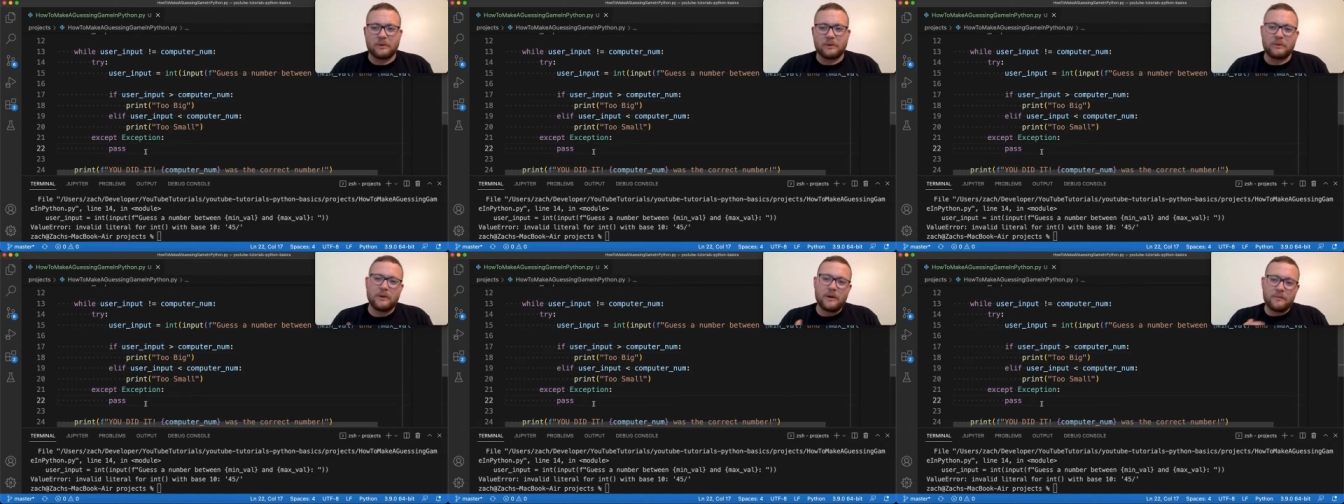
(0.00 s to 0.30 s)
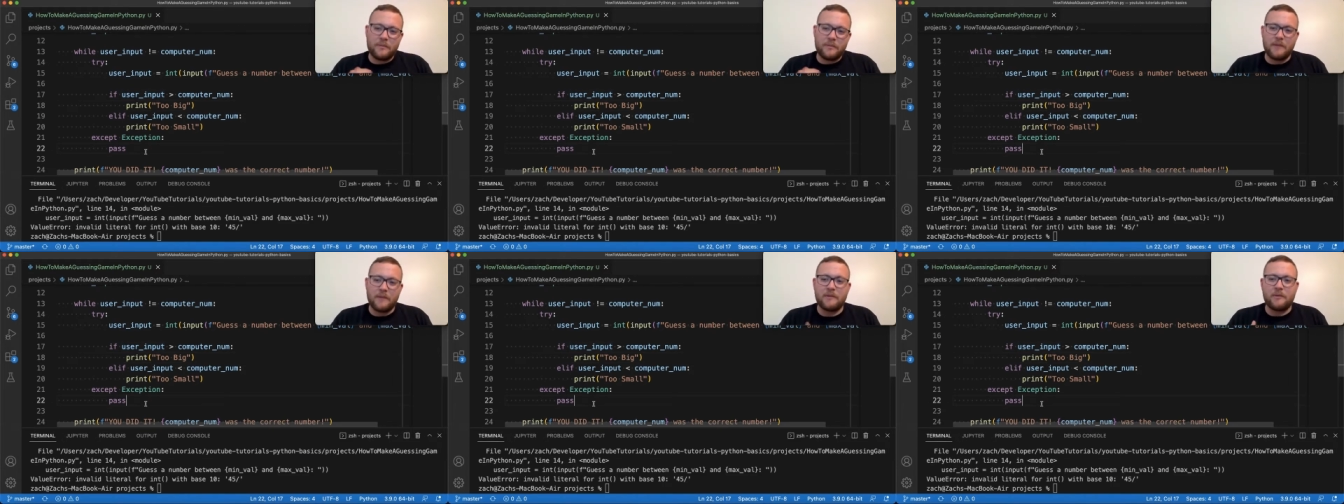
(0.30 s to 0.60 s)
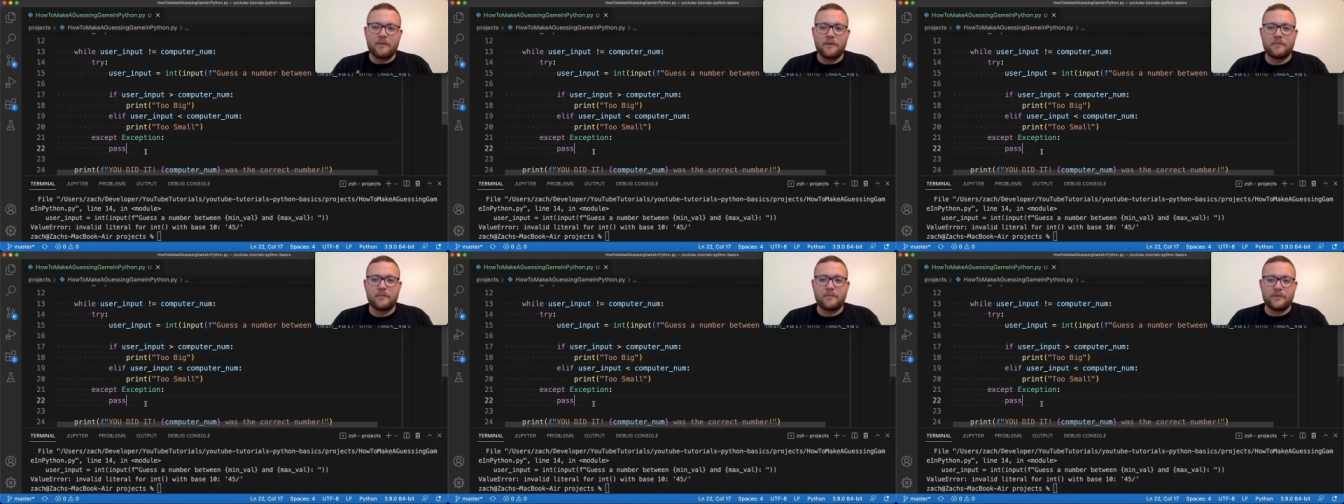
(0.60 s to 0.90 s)
We probably
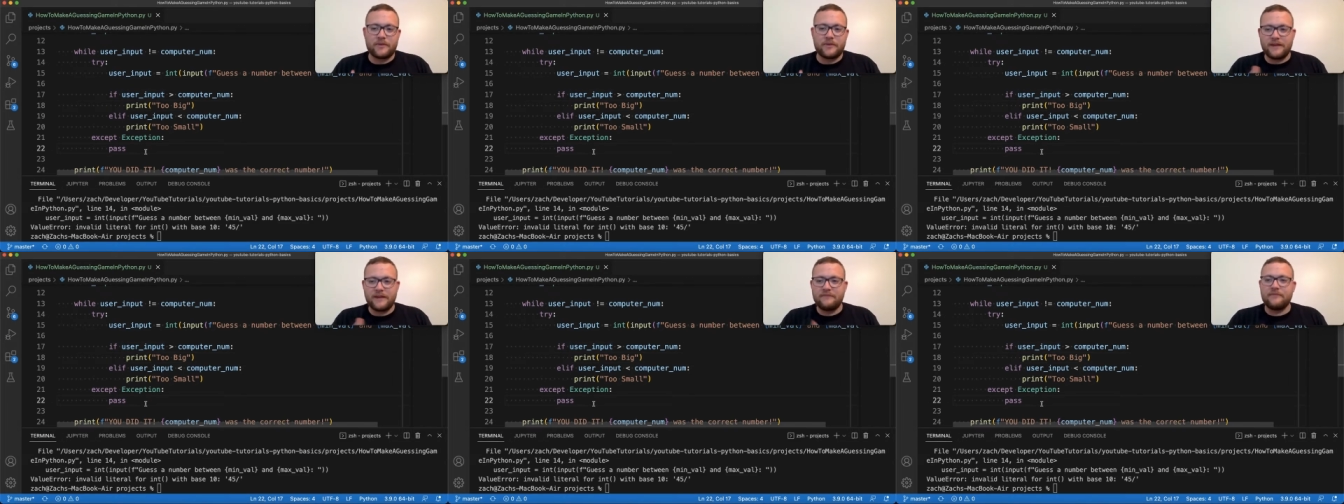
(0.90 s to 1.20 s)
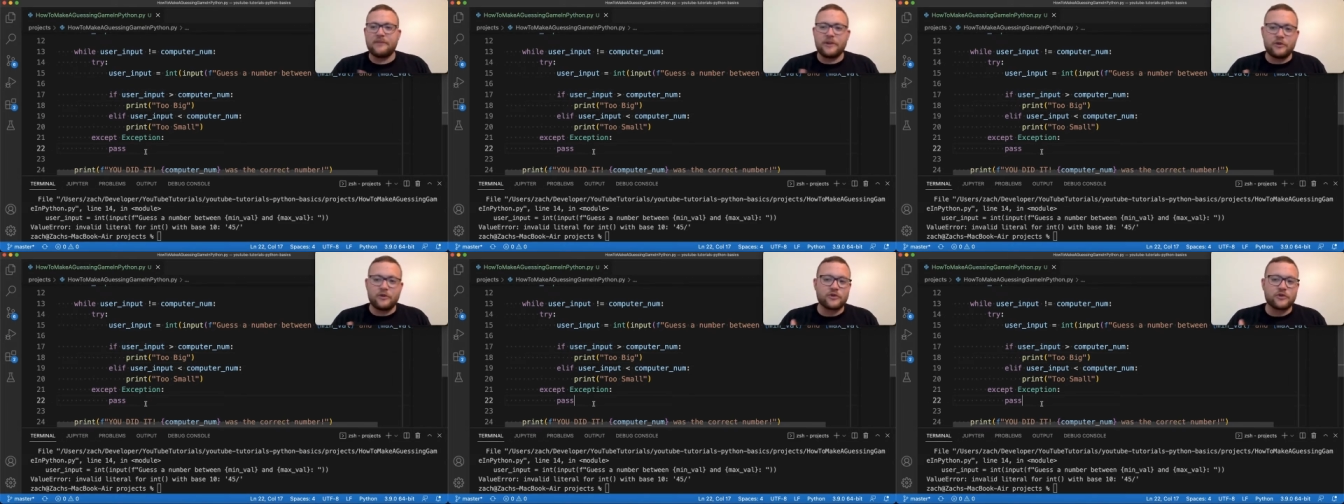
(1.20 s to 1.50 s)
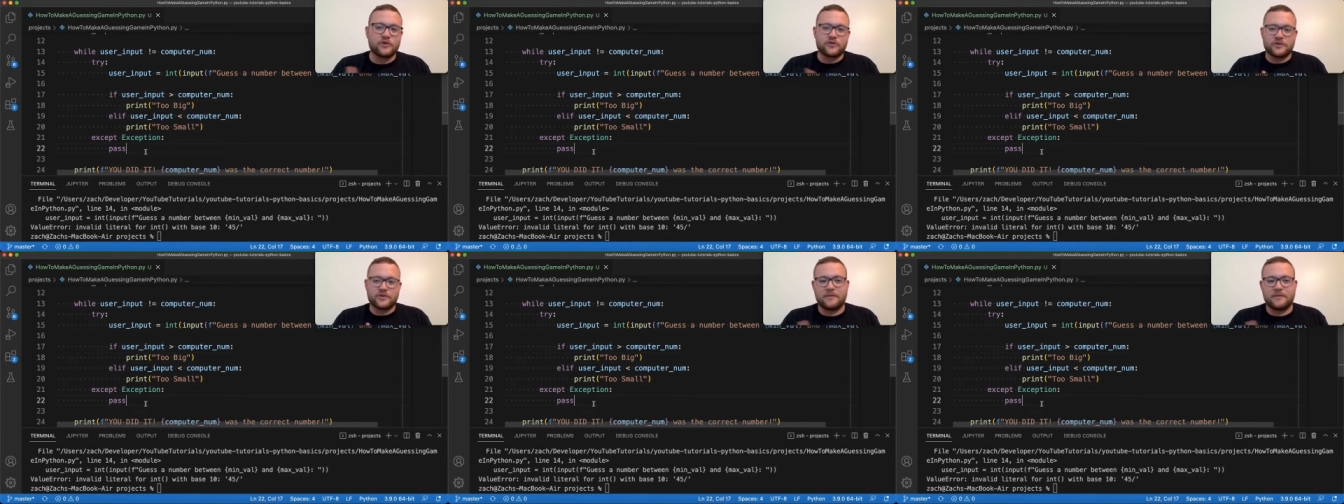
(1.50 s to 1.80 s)
want to put, give the
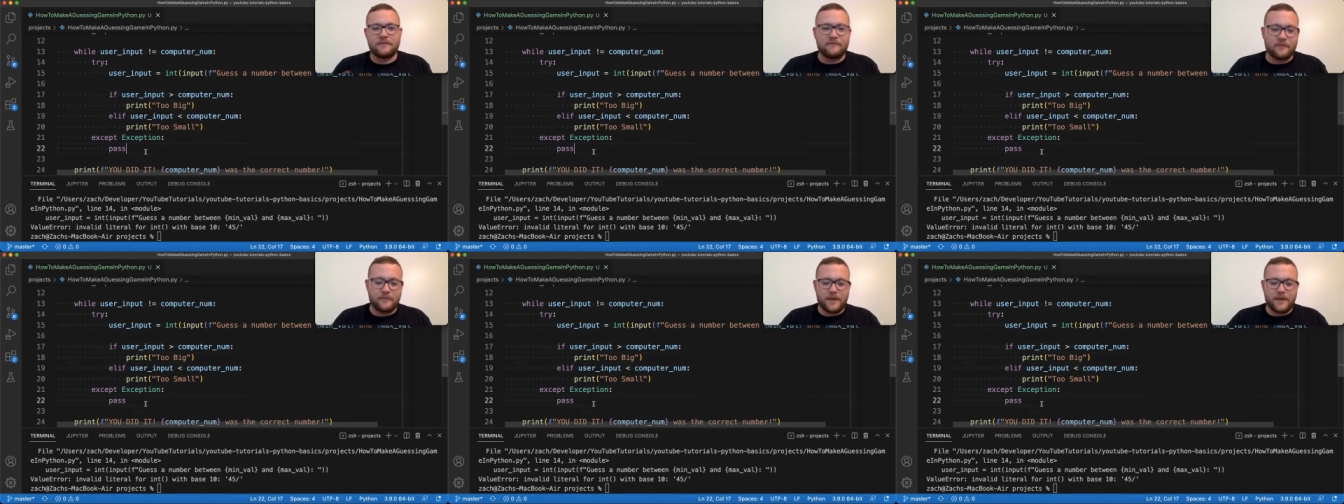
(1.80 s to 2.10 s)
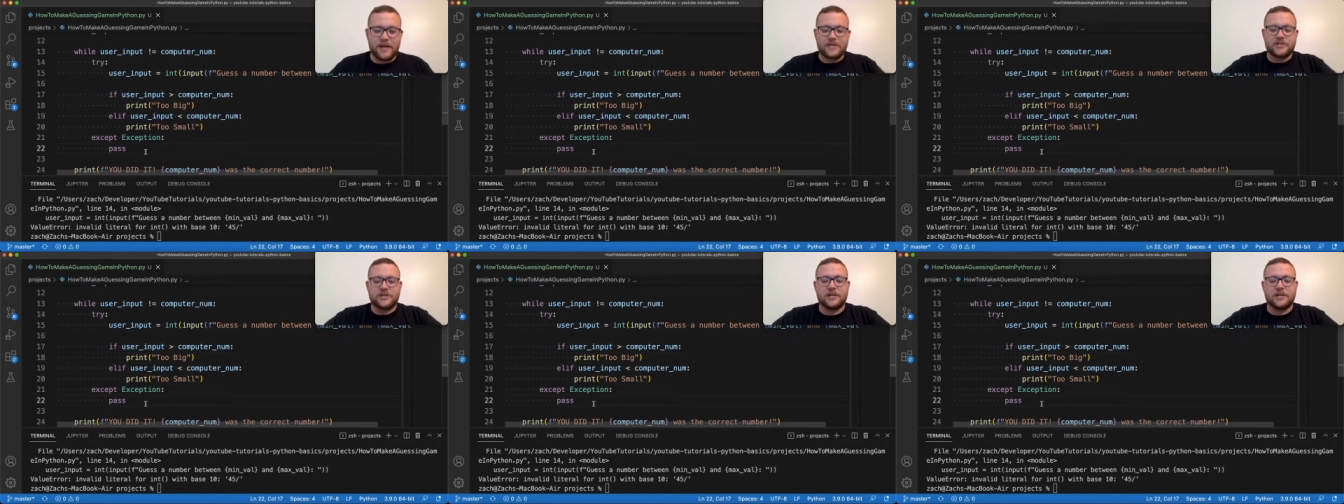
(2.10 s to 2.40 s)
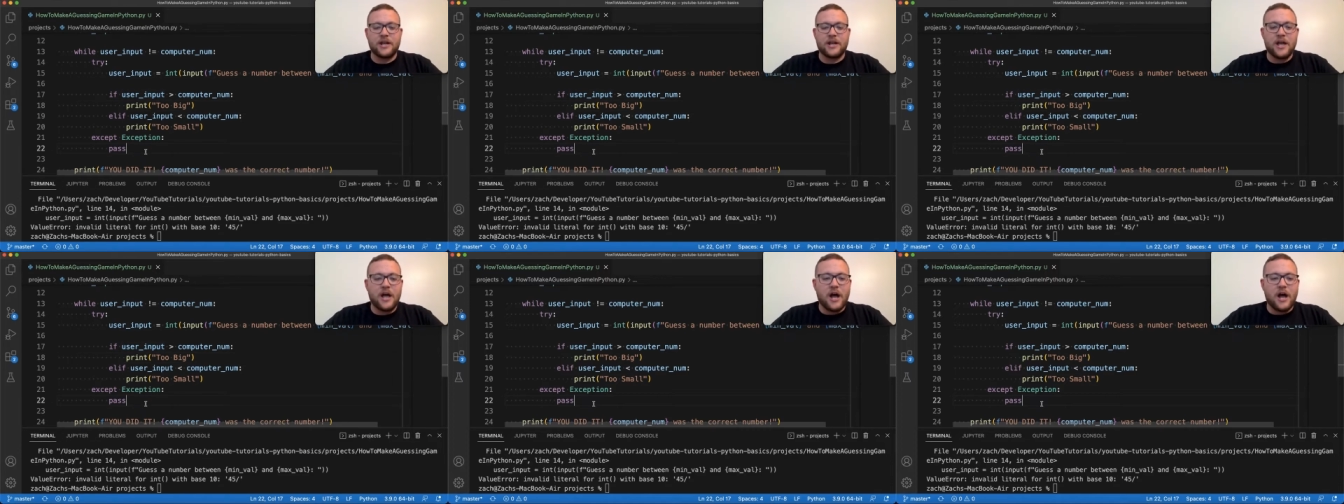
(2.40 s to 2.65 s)
user some information.